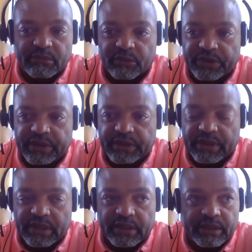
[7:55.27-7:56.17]
Marine
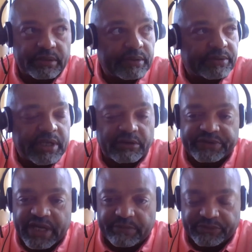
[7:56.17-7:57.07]
uh, Scout
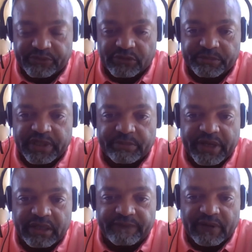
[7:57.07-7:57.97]
Sniper School, became
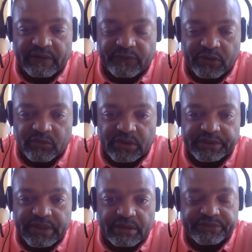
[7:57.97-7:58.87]
an 8541
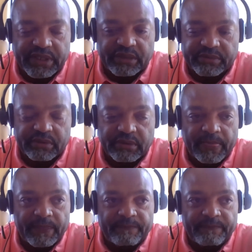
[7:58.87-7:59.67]
Scout Sniper.